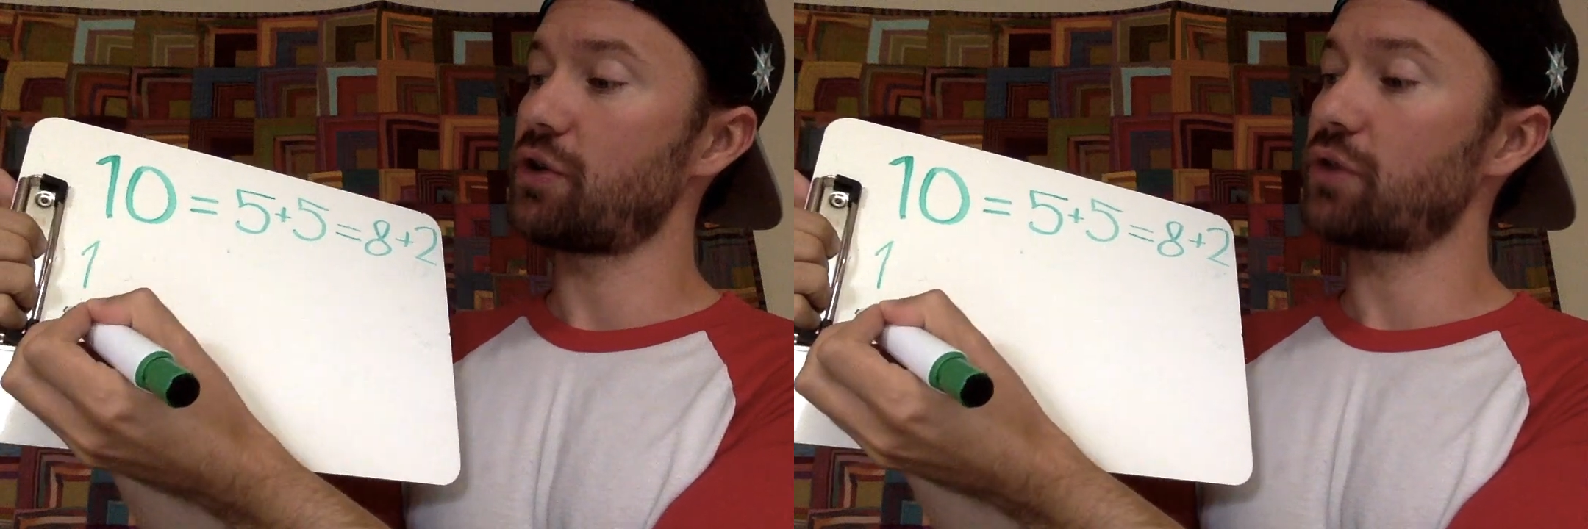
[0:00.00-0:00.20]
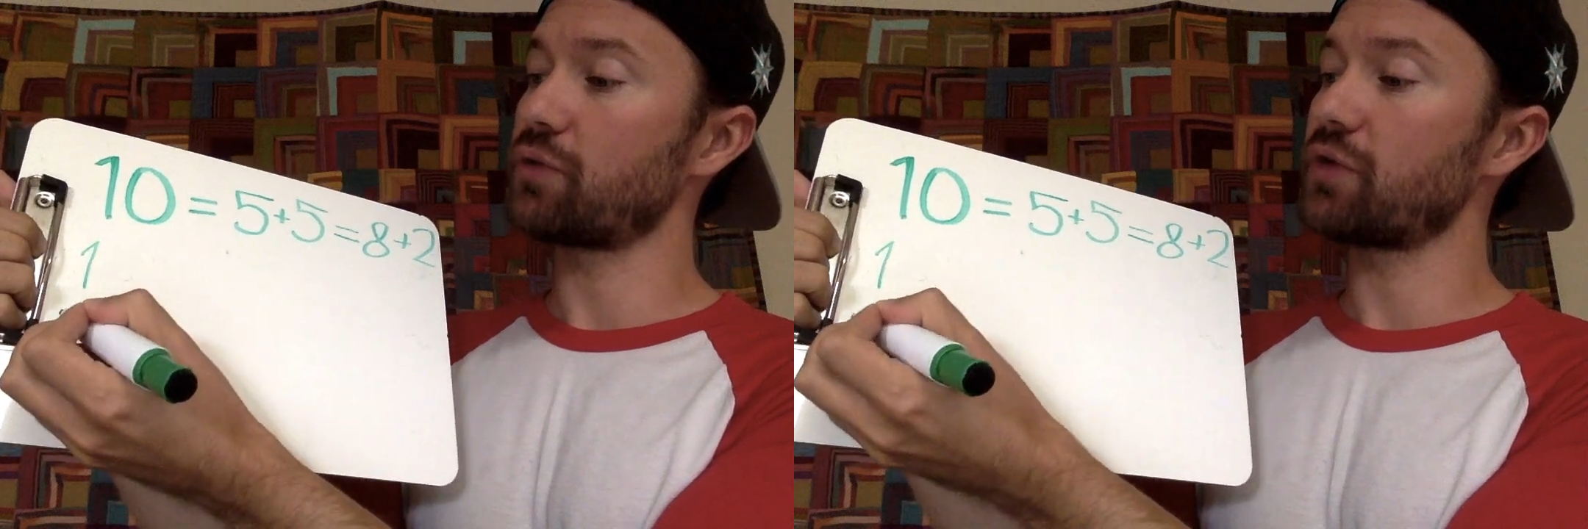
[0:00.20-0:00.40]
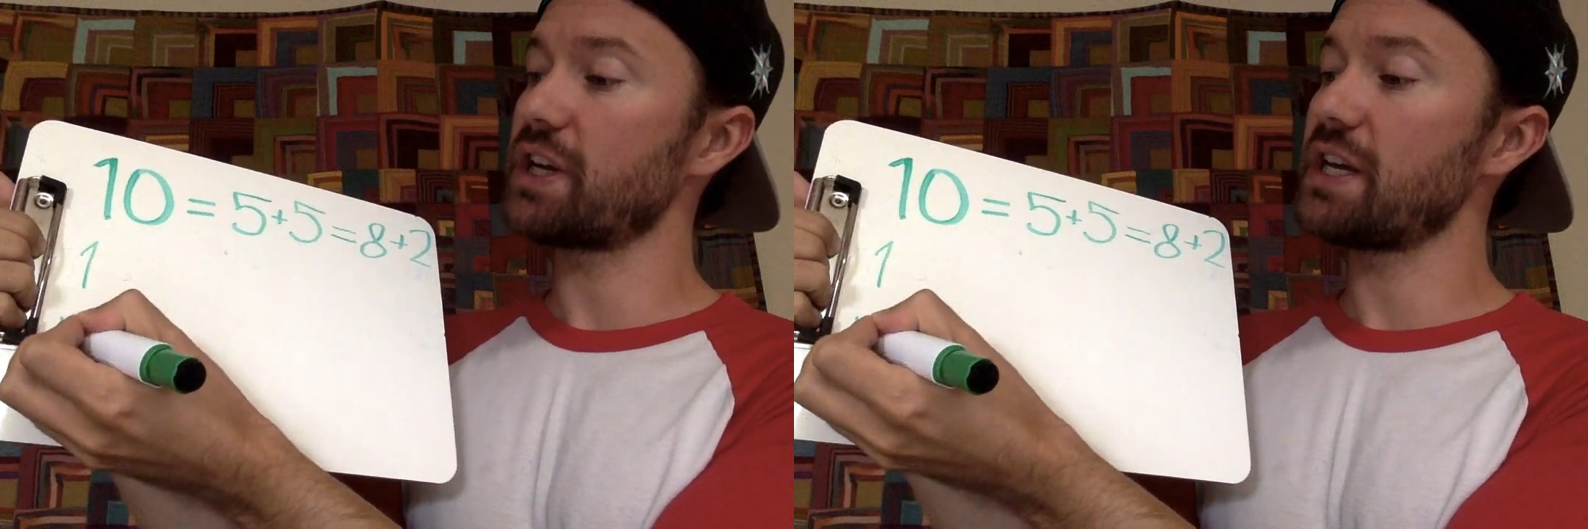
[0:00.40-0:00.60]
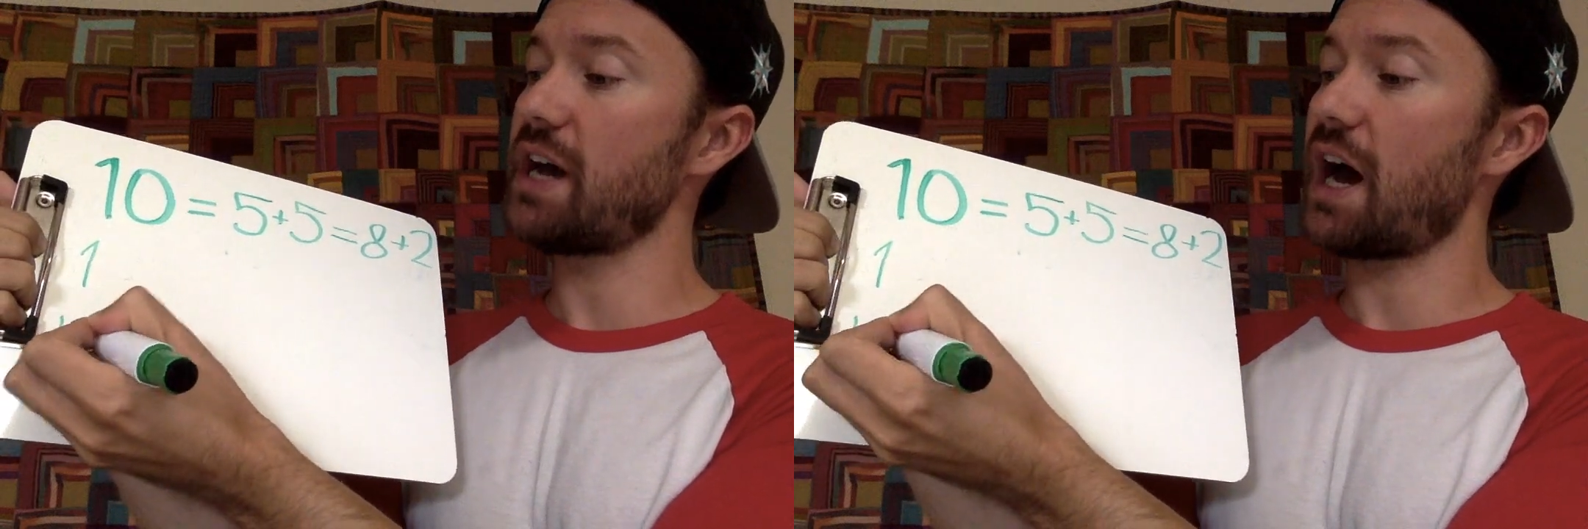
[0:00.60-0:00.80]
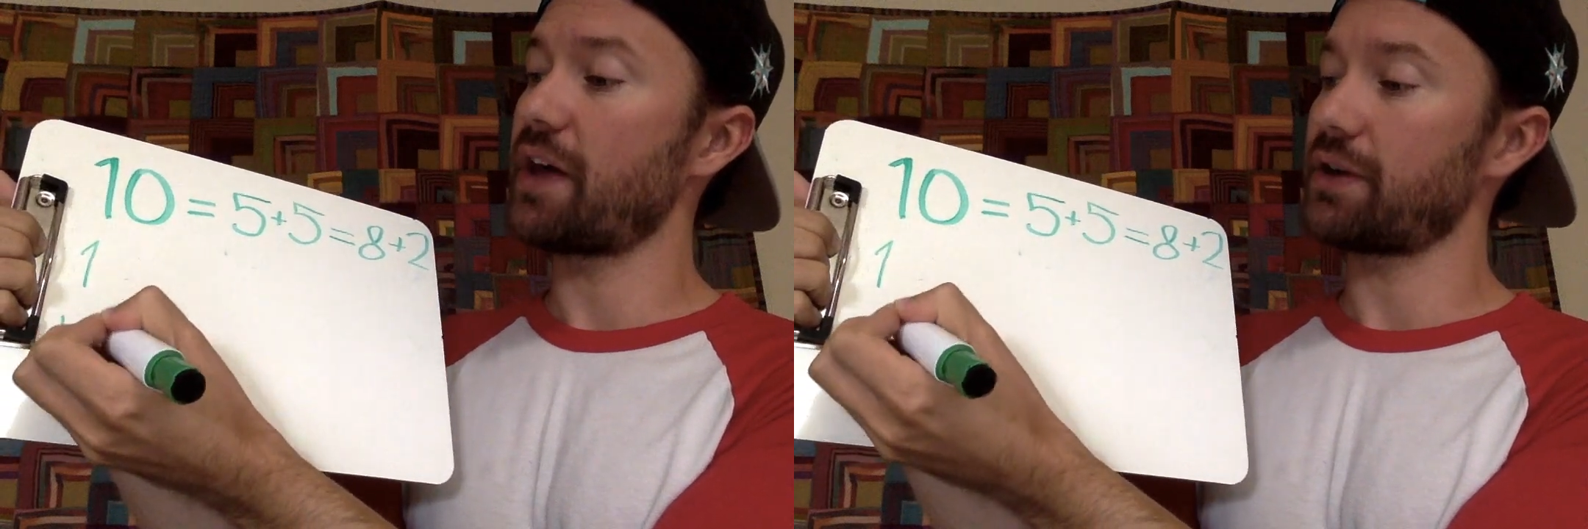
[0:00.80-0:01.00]

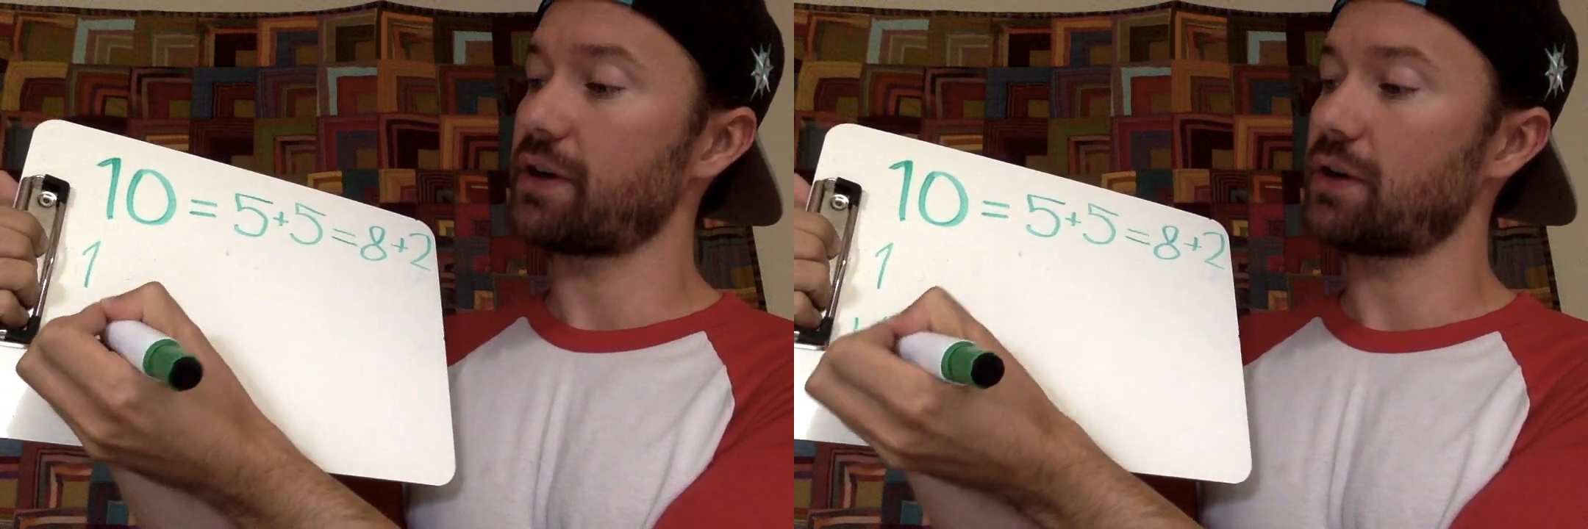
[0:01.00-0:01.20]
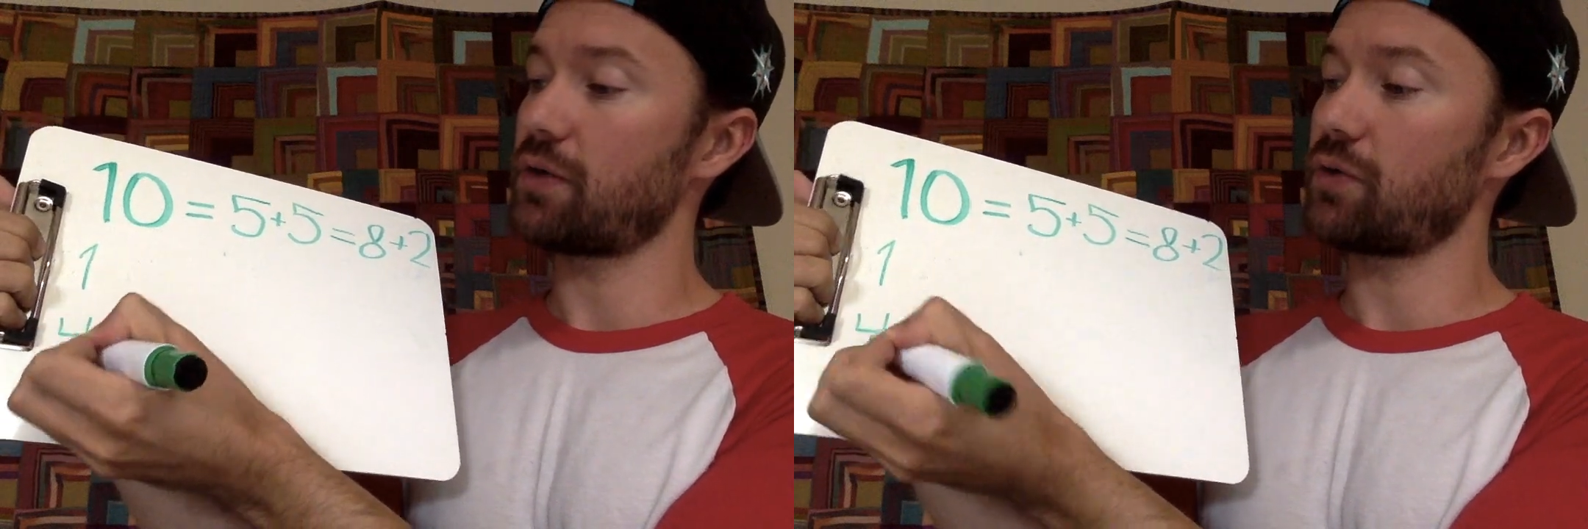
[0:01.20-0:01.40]
3 other